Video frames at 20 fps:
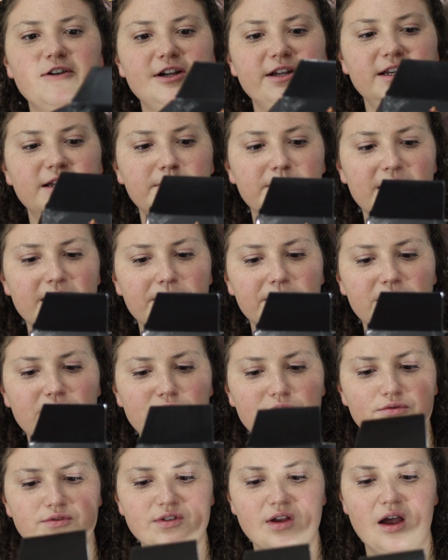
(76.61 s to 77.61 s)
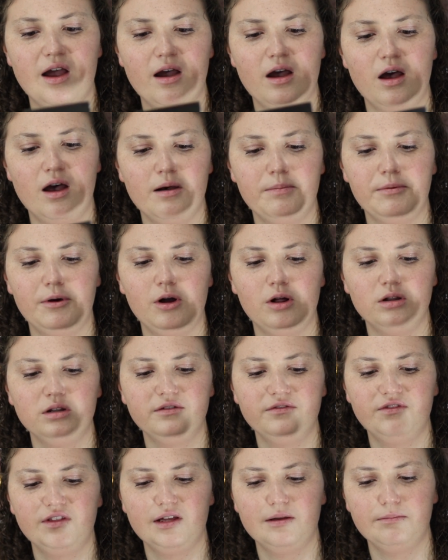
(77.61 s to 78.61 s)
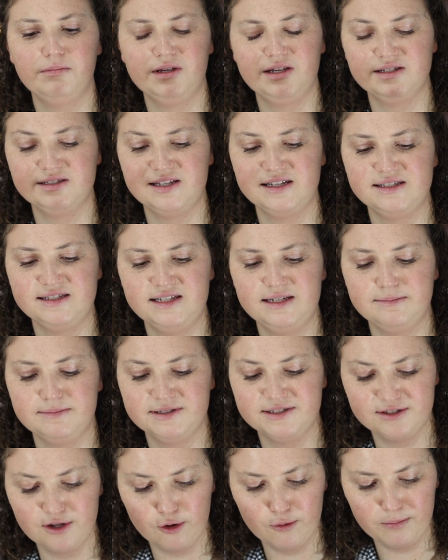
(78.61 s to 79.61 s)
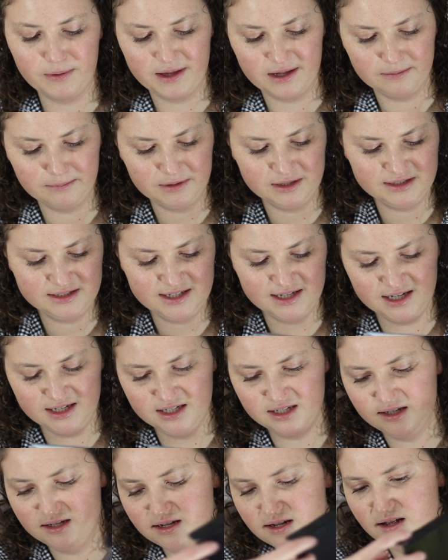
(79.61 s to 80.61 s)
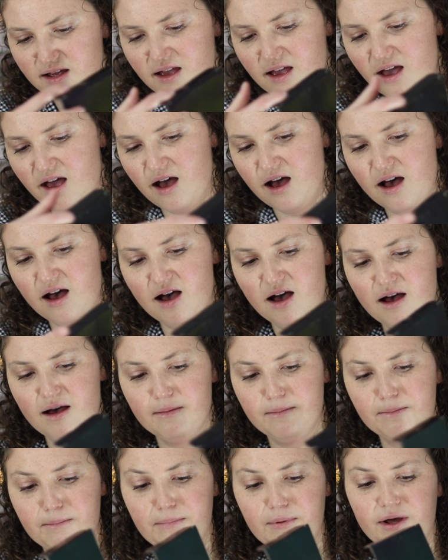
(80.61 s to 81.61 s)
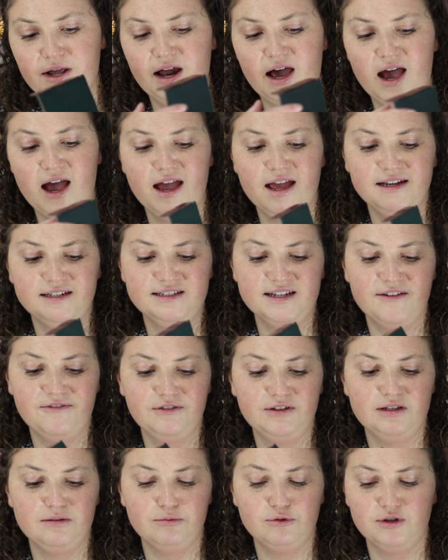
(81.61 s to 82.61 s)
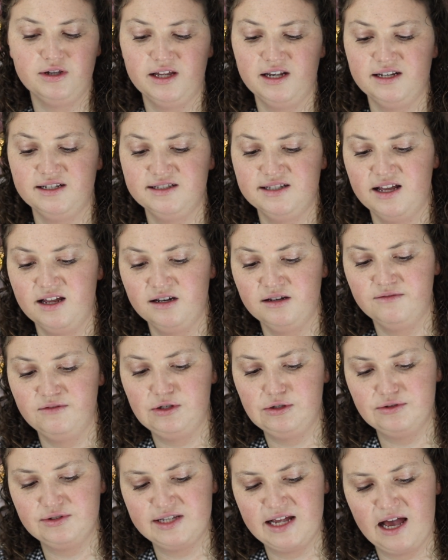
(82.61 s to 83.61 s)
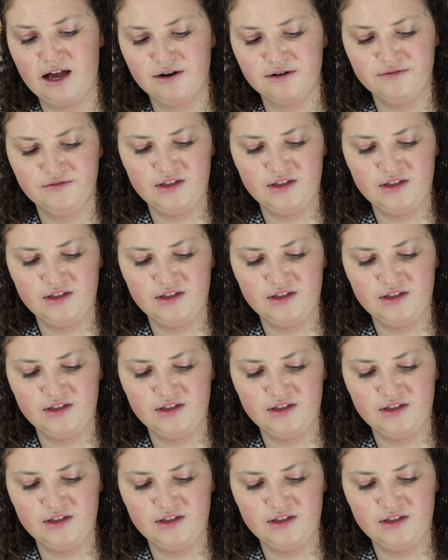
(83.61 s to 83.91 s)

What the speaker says: going to be able to use up all of them because they seem so pigmented, but I definitely will get a ton of use out of